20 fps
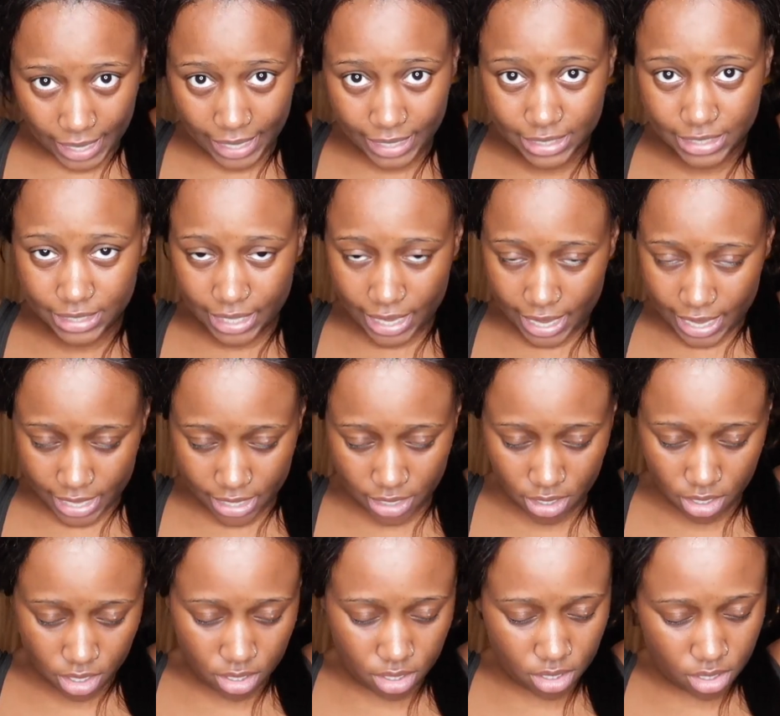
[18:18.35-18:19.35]
Next
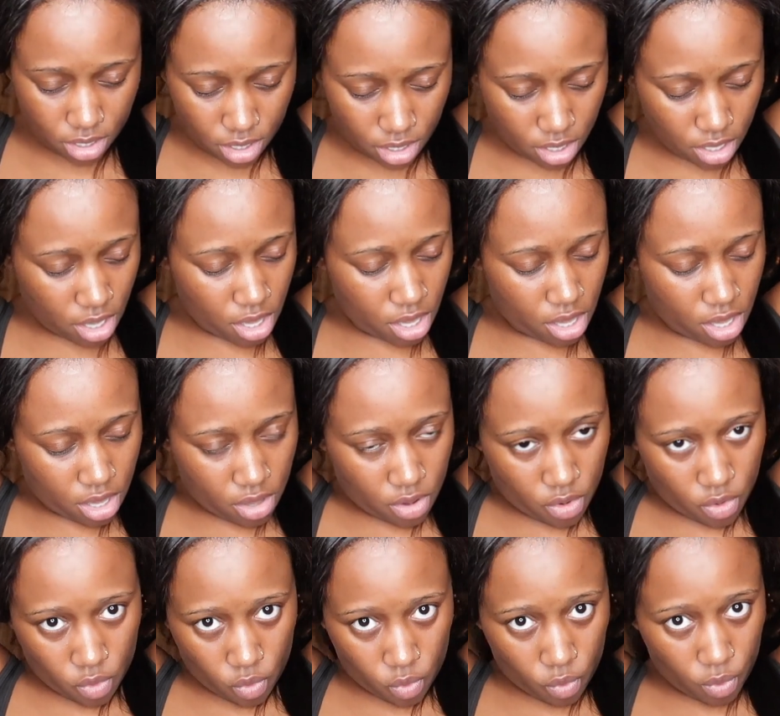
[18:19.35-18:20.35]
side,
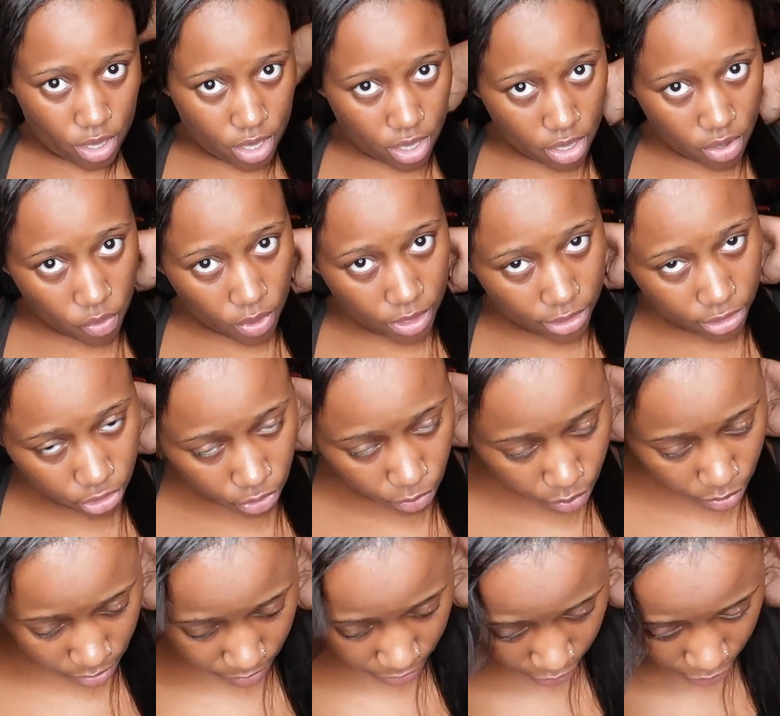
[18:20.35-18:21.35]
we're going to
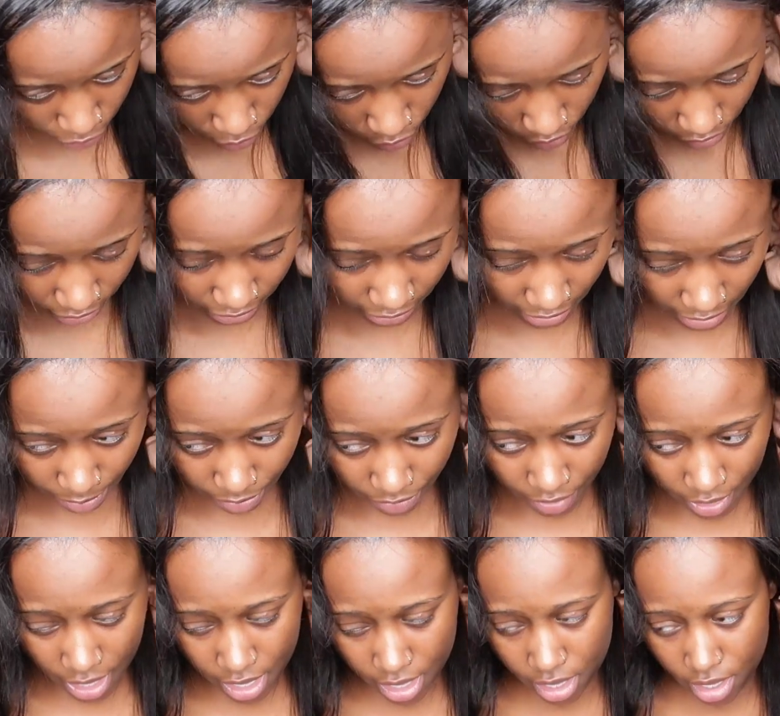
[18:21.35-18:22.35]
pretty much do the same
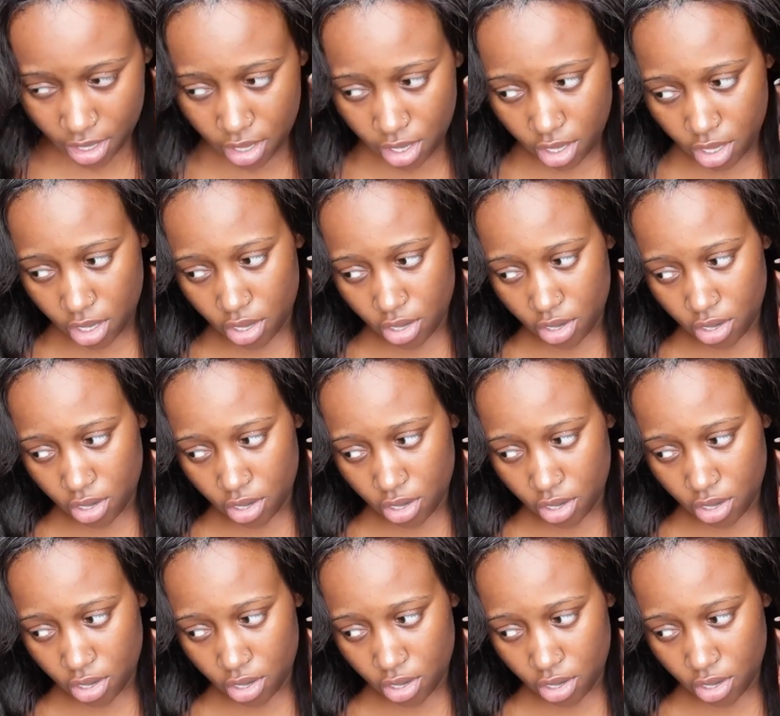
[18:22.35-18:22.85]
thing.